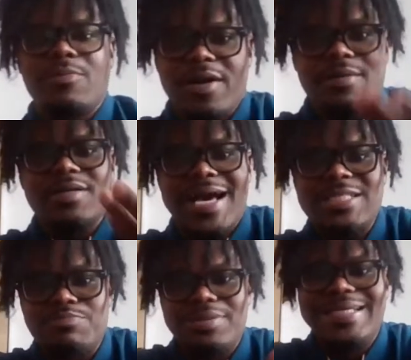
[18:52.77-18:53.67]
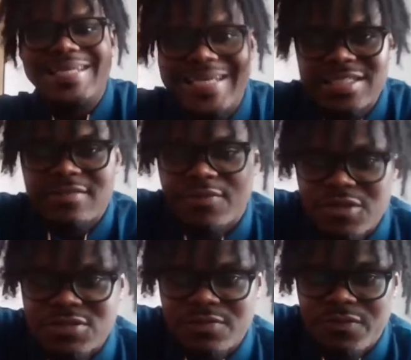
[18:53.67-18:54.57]
about guys bleeding into the
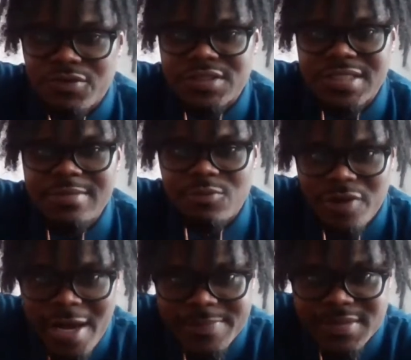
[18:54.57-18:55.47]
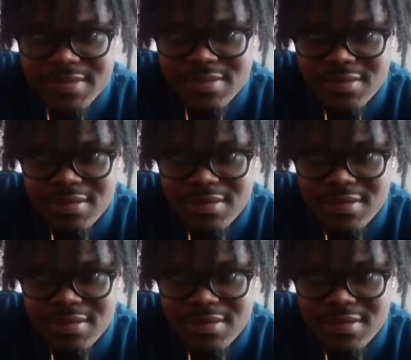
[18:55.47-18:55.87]
first team reps.